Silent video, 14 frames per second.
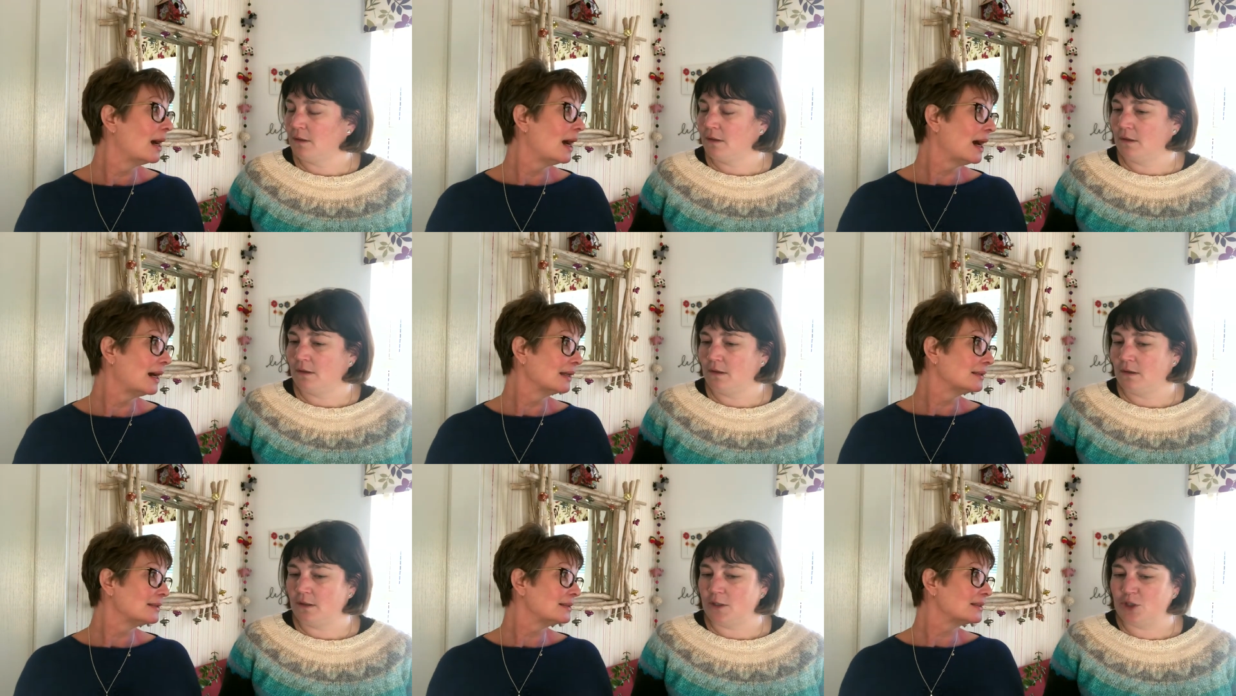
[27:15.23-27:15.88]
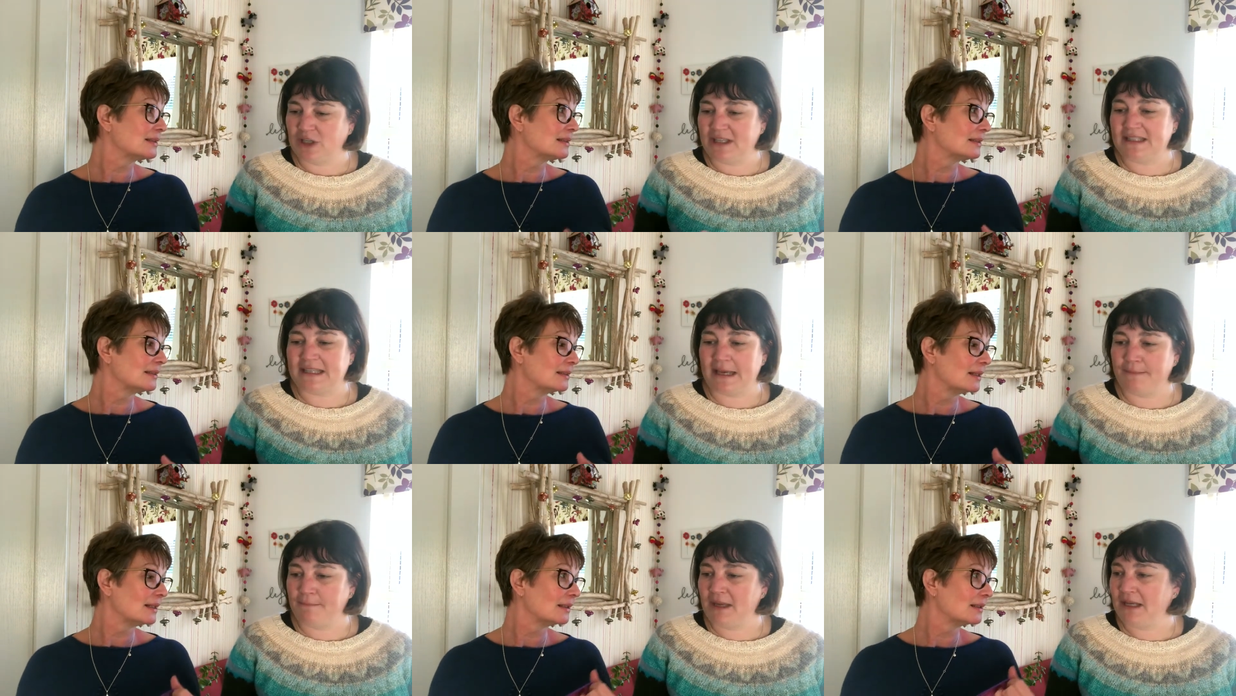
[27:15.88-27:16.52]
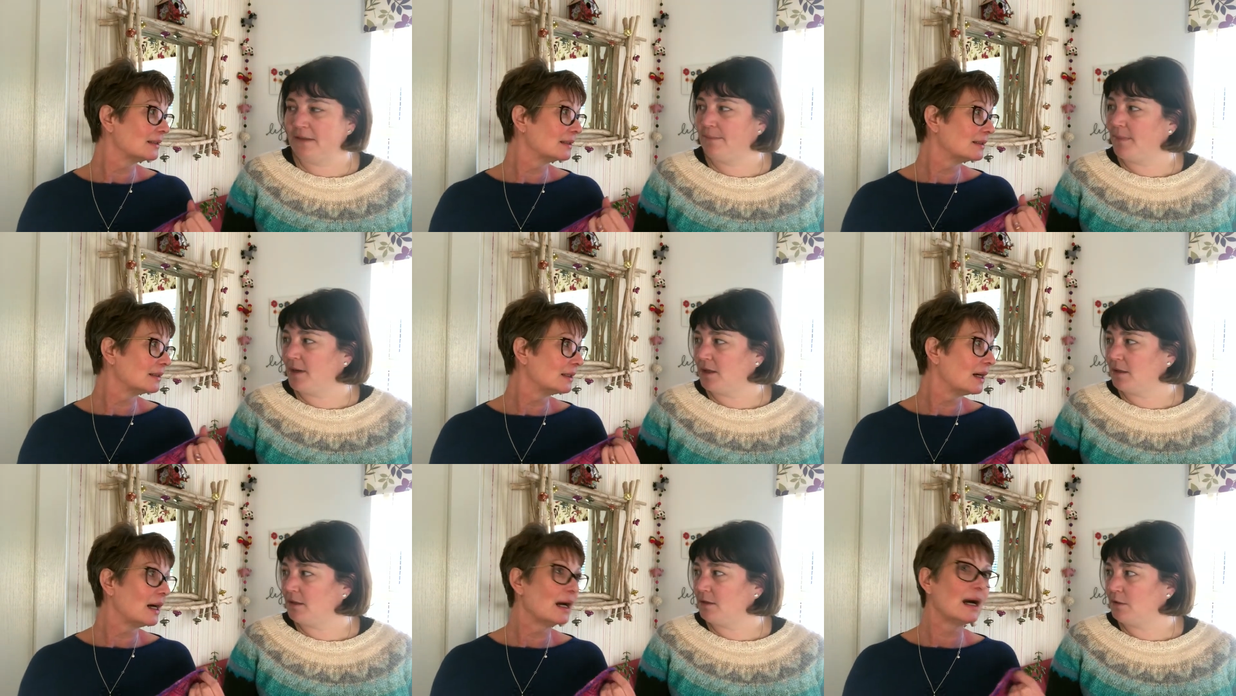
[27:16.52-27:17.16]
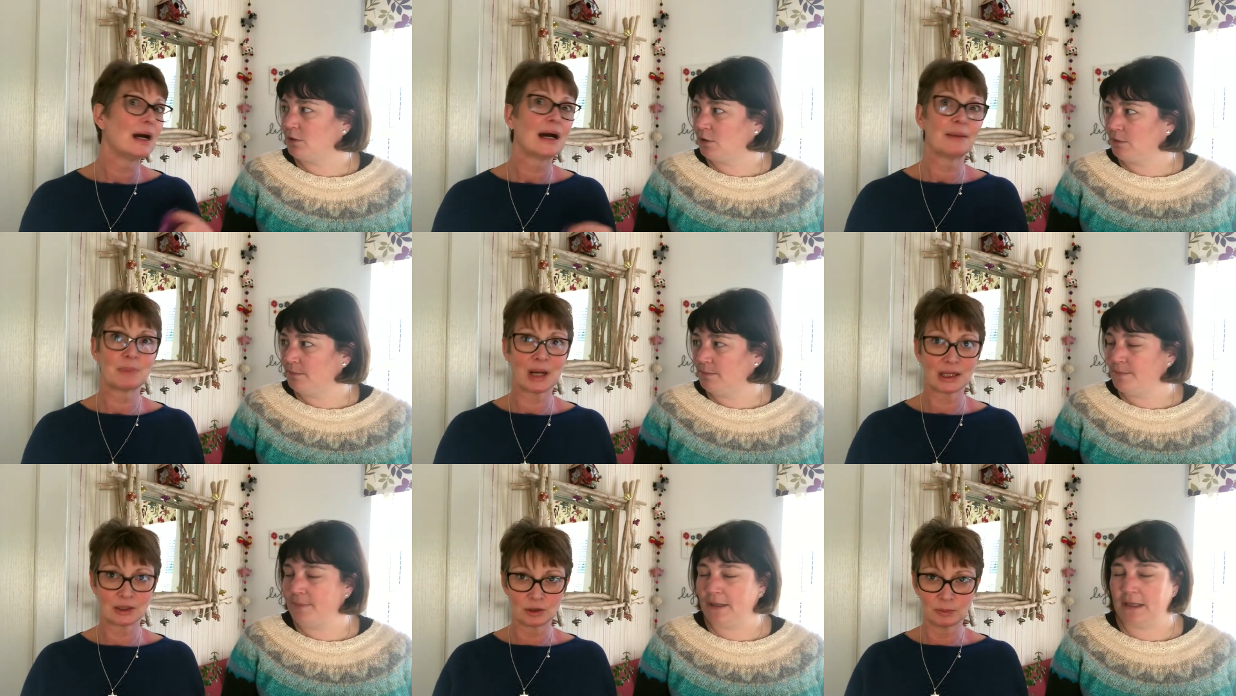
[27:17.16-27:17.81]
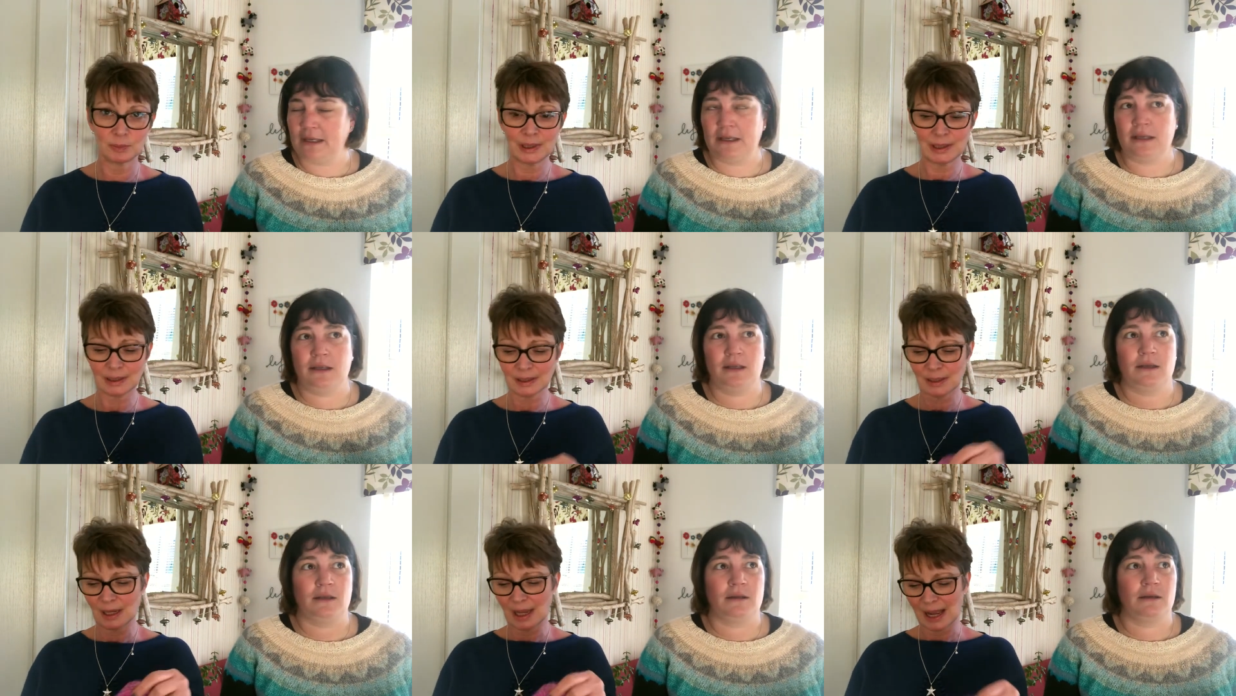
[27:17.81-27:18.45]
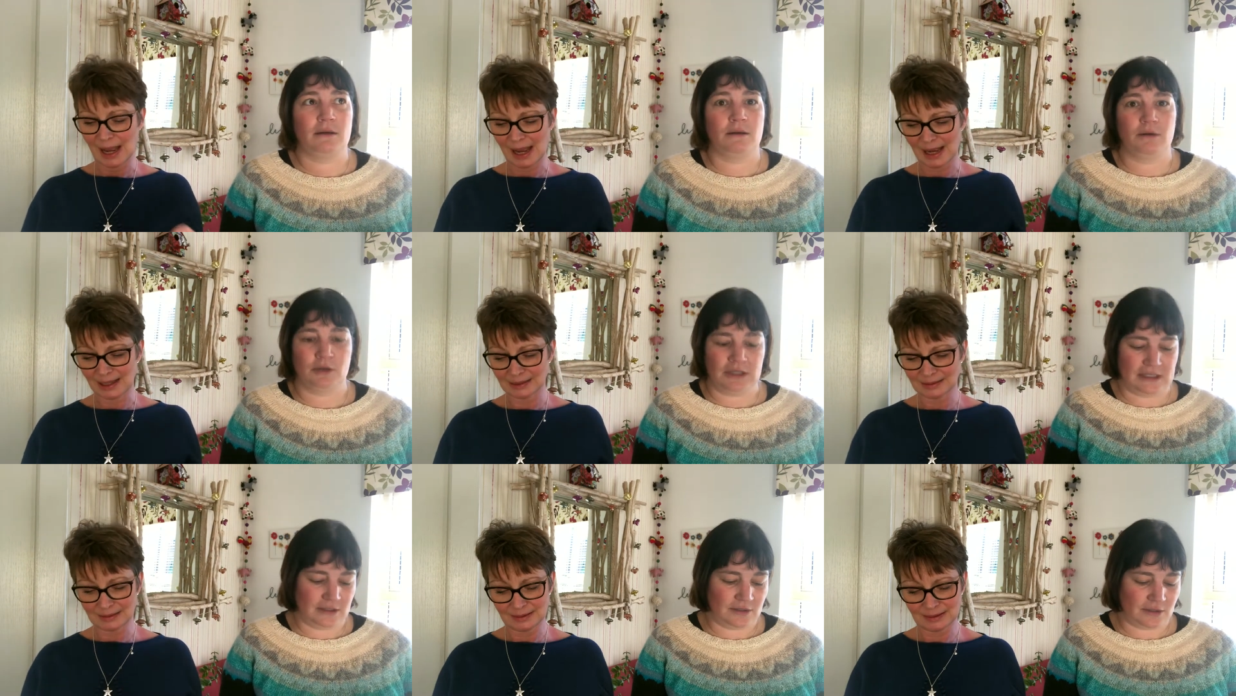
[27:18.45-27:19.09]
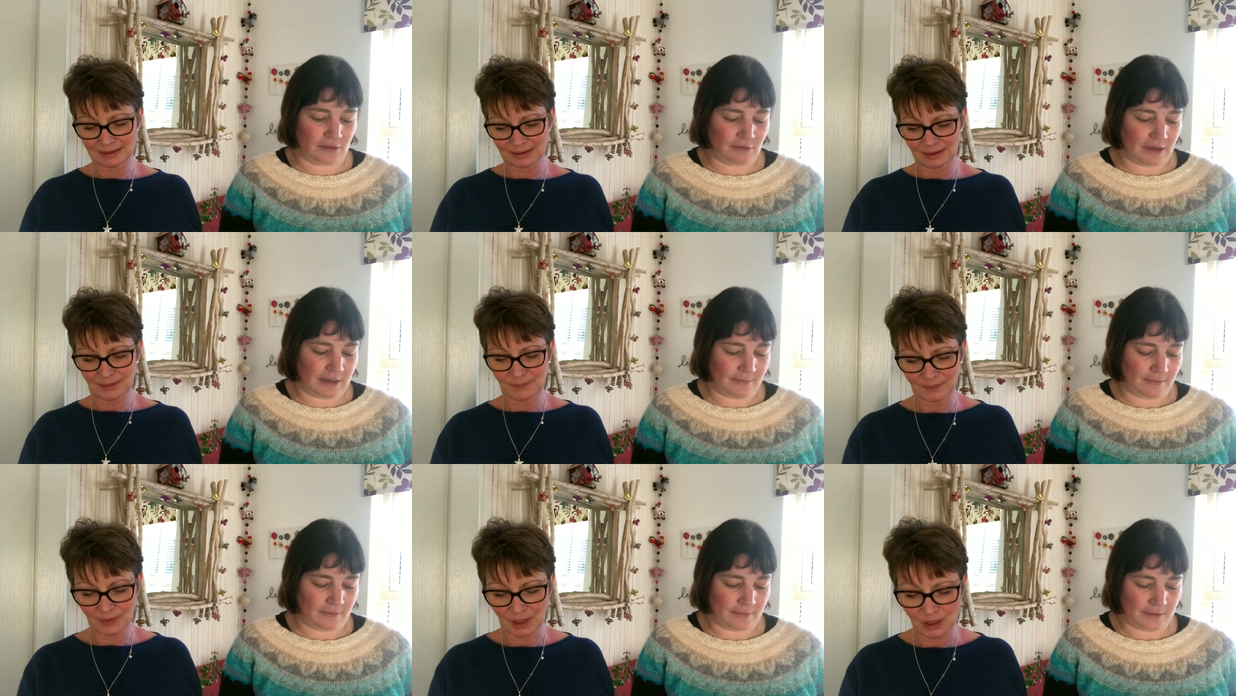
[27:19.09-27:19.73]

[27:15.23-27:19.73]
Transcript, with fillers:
Speaker 1: and she's handmade by Cumby, Cumby on Instagram.